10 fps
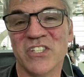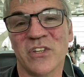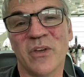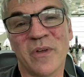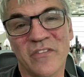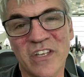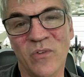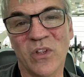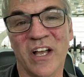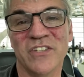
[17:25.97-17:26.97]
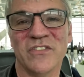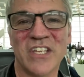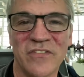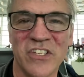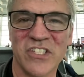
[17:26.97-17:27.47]
So then we have to have all kinds of
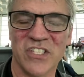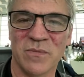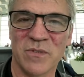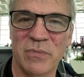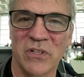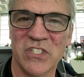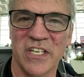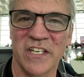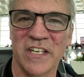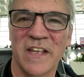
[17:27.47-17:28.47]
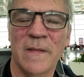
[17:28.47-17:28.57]
safety systems built in,